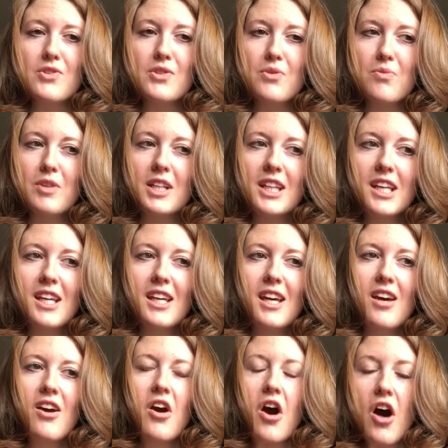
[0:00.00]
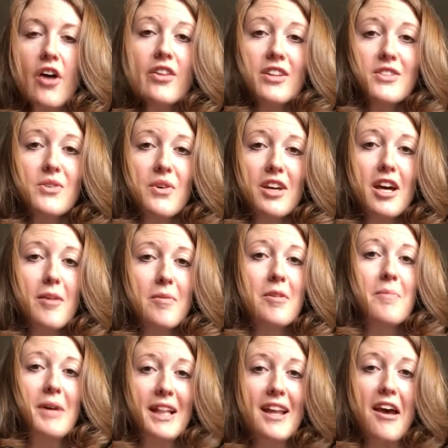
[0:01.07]
So really all that's going on
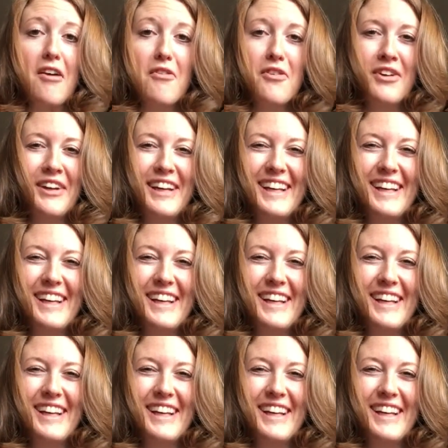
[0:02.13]
in my life